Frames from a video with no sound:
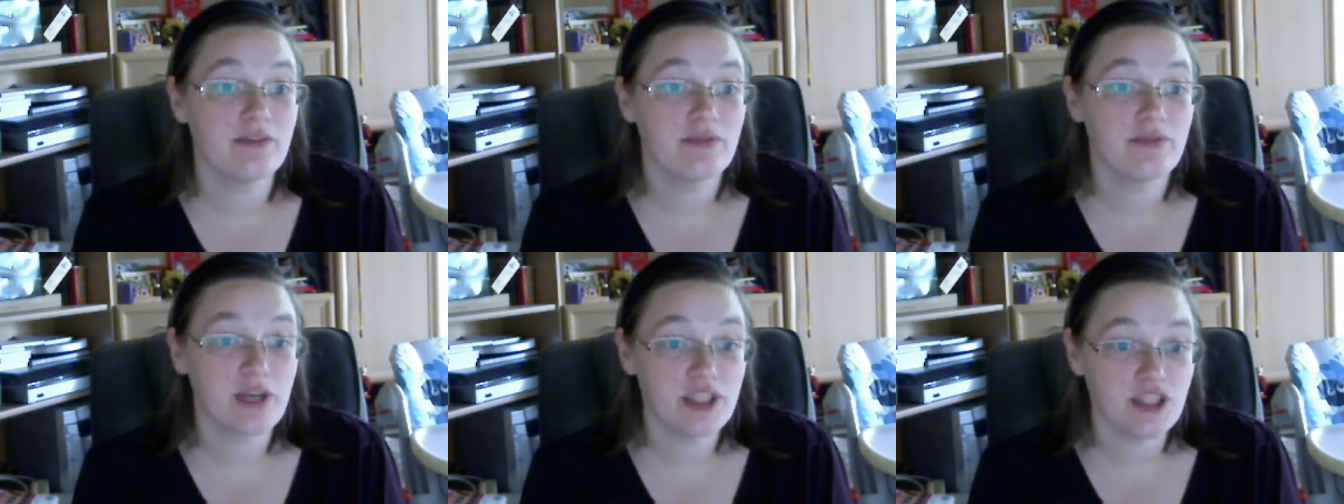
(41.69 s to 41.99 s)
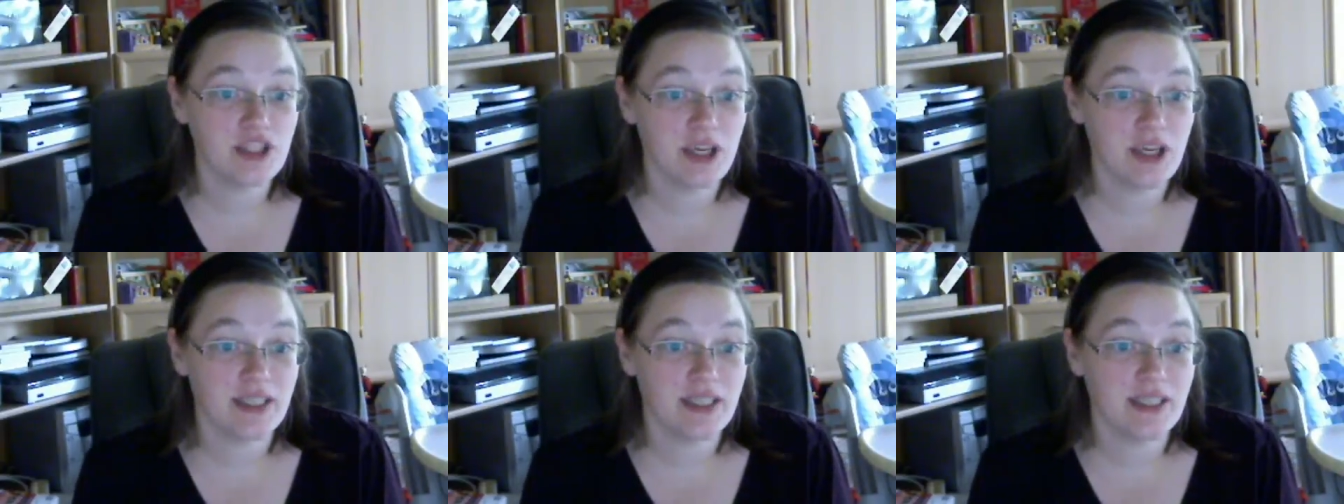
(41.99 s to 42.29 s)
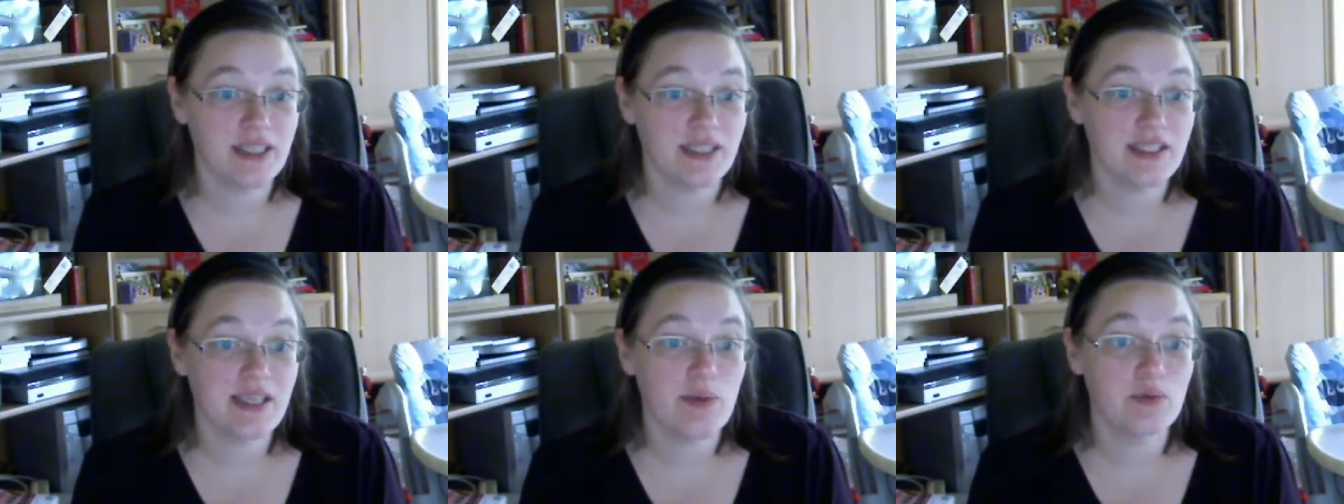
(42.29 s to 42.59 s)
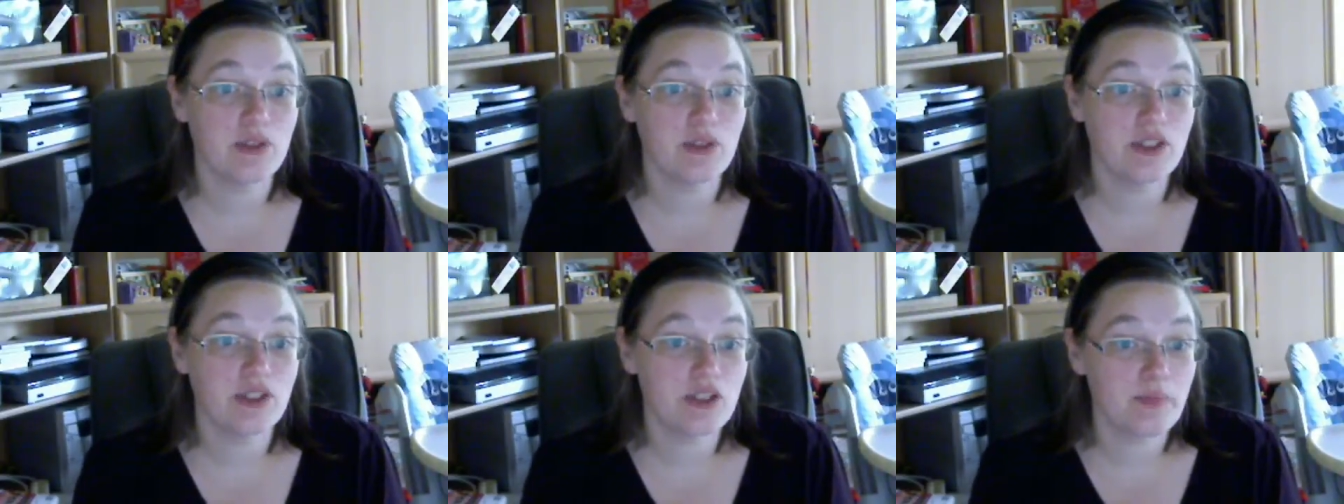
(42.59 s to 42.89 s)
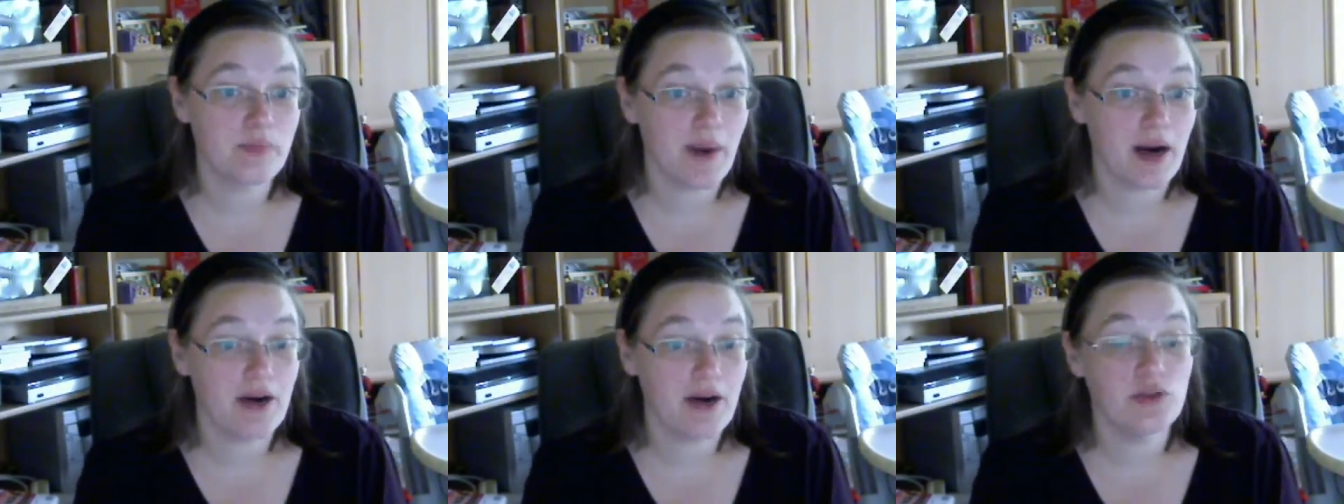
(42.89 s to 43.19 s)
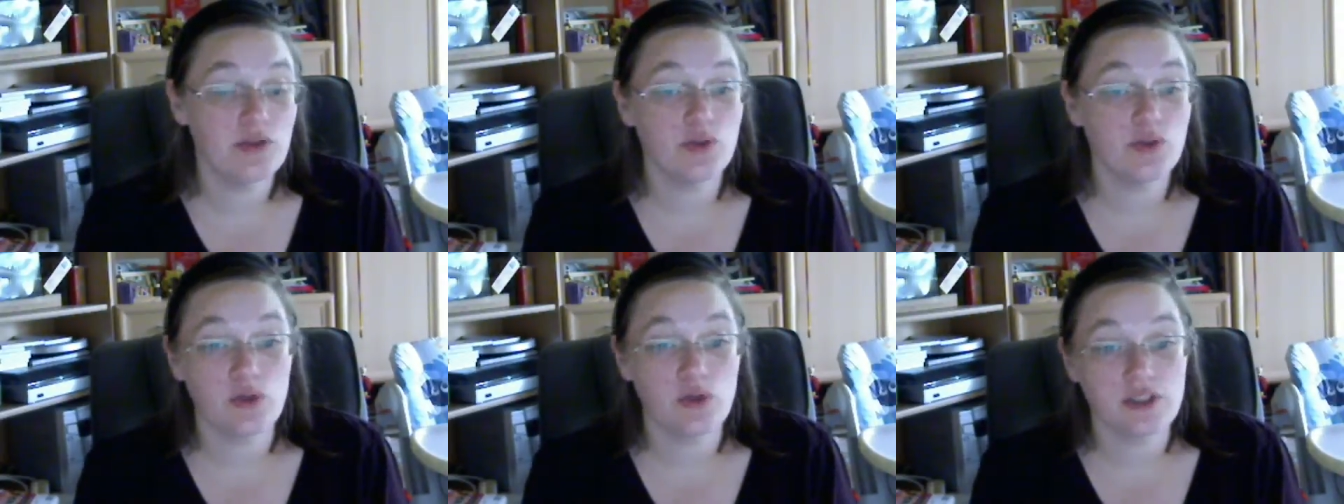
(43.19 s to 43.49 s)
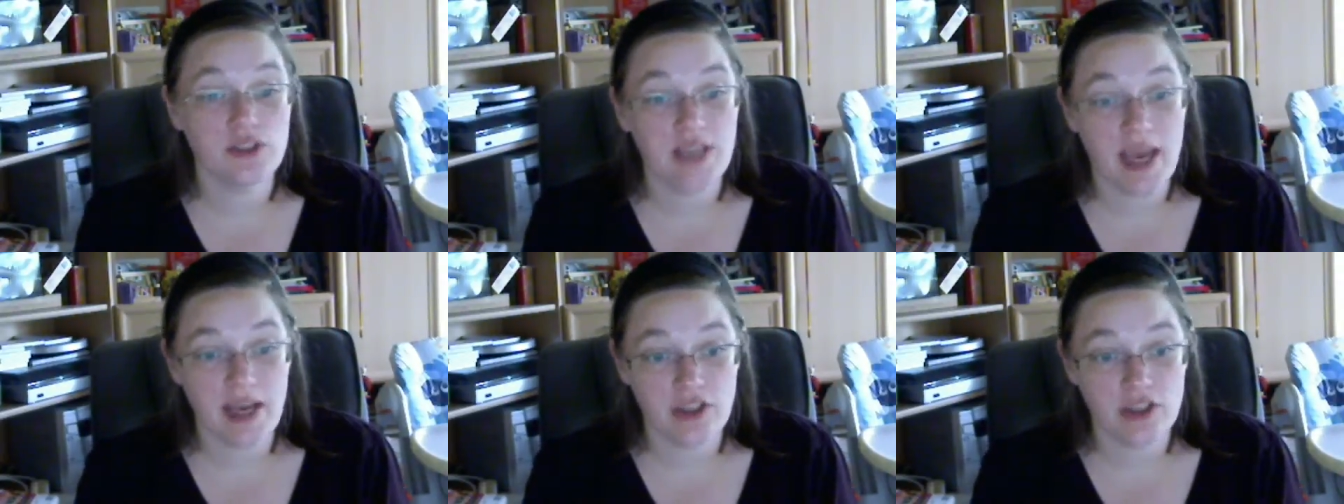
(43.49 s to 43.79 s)
fresh ideas that will inspire you towards
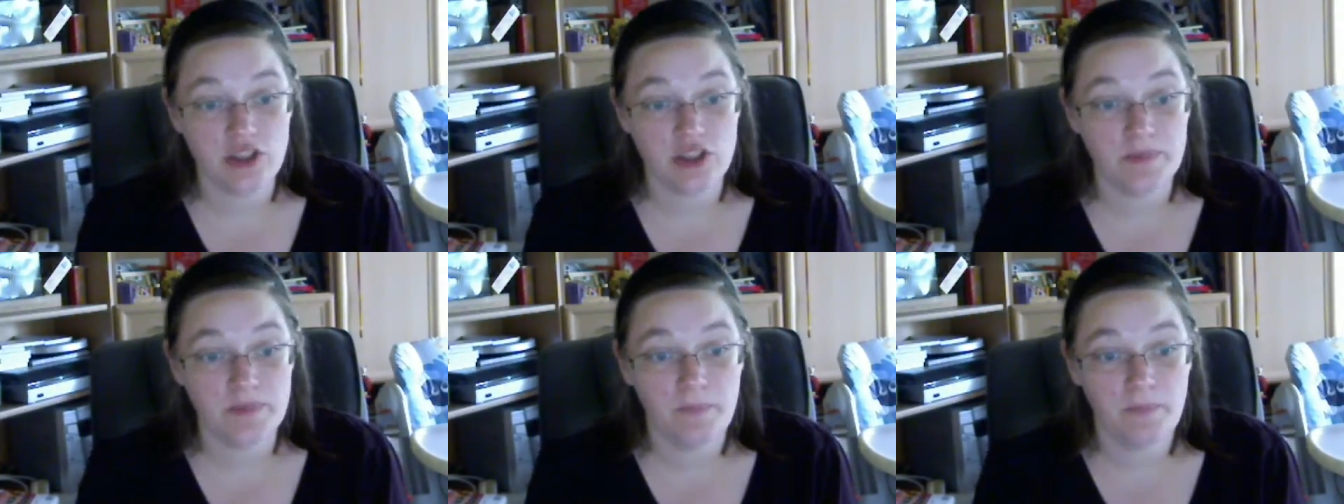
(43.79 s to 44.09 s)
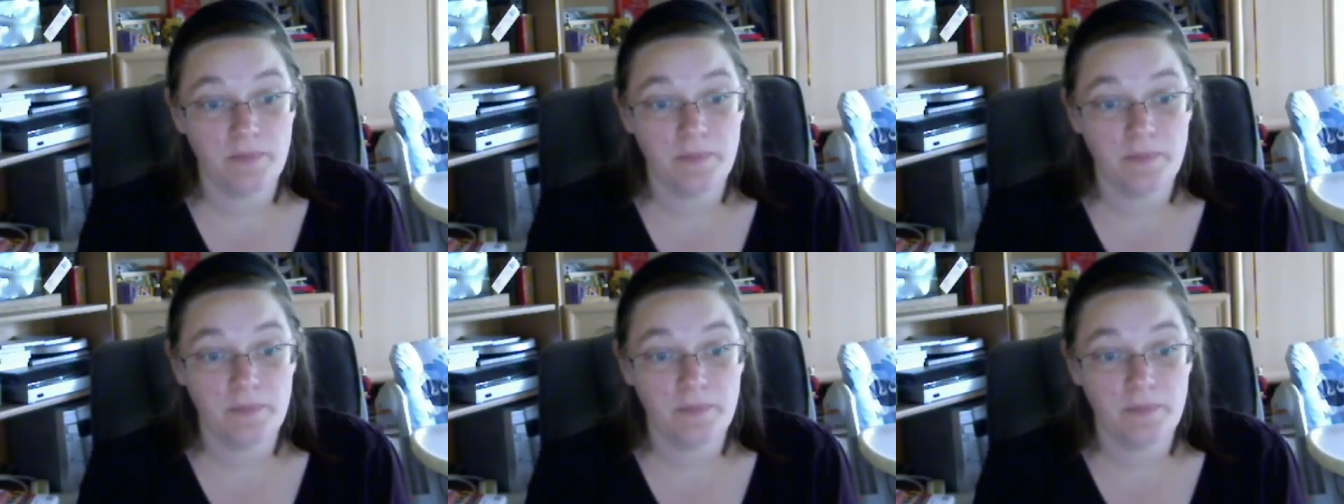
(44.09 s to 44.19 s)
action.